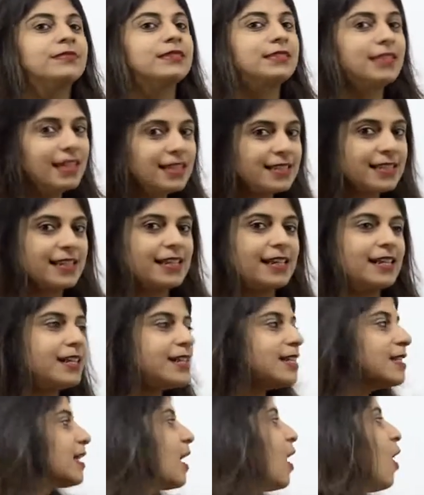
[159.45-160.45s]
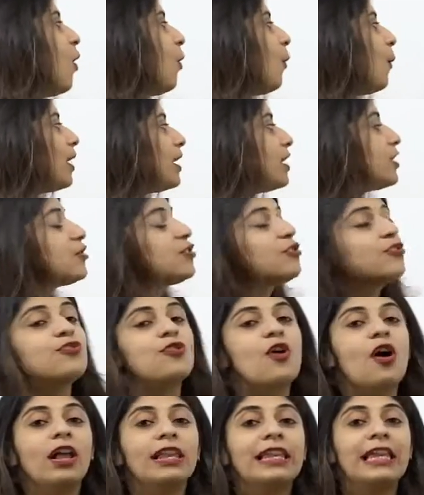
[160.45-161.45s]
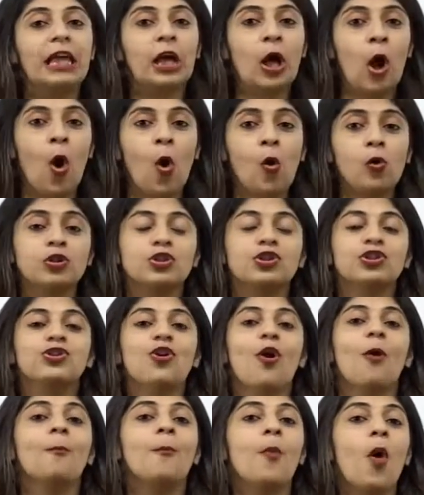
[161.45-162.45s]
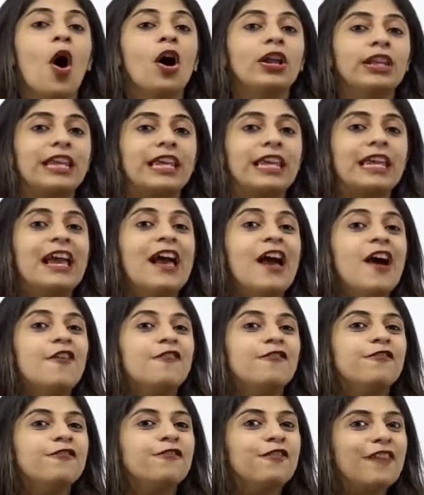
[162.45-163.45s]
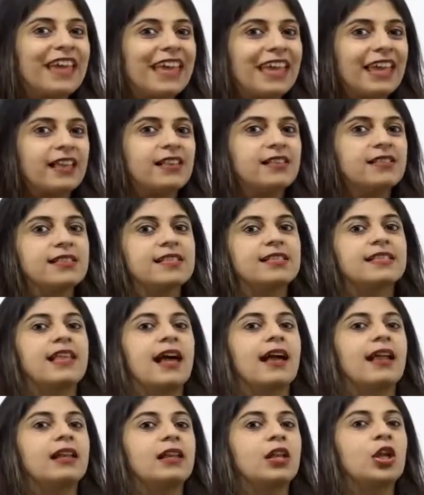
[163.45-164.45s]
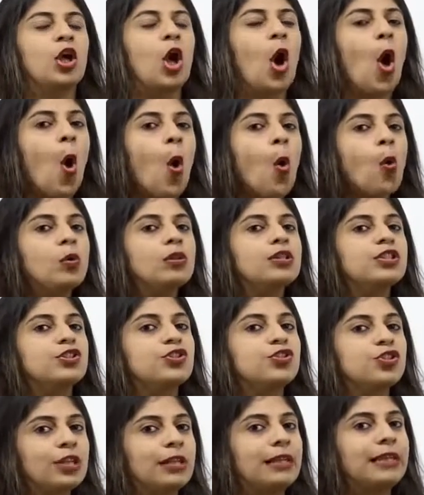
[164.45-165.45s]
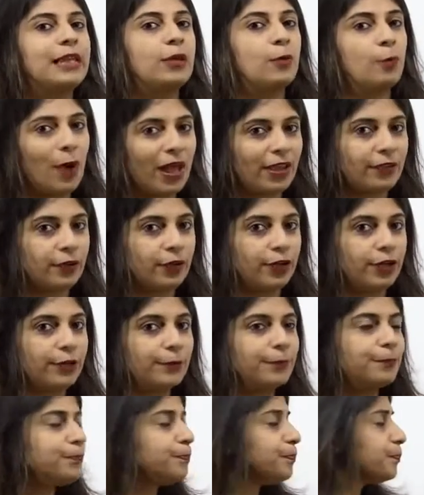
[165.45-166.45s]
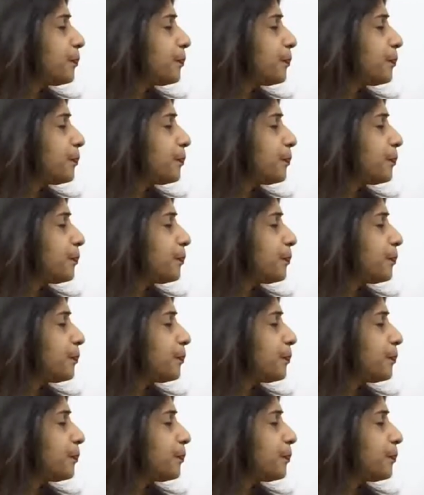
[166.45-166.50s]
This is when it's really cold. Your body feels that cold, chilly weather.